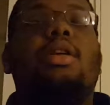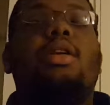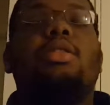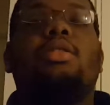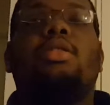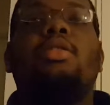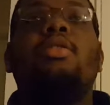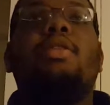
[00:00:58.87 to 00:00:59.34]

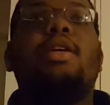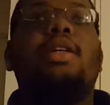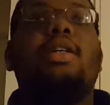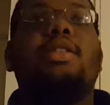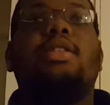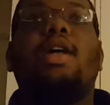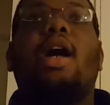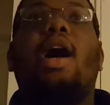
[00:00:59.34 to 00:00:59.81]
juking
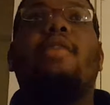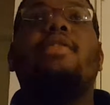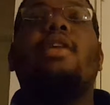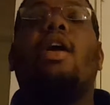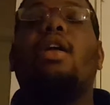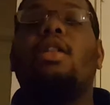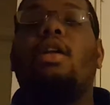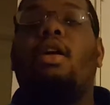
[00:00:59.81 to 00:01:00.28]
and jiving
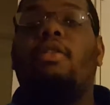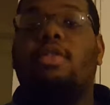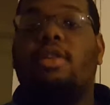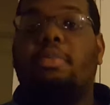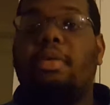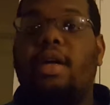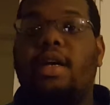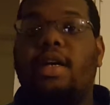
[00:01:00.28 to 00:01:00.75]
all over the
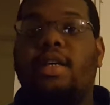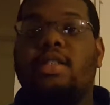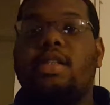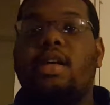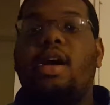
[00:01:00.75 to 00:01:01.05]
place.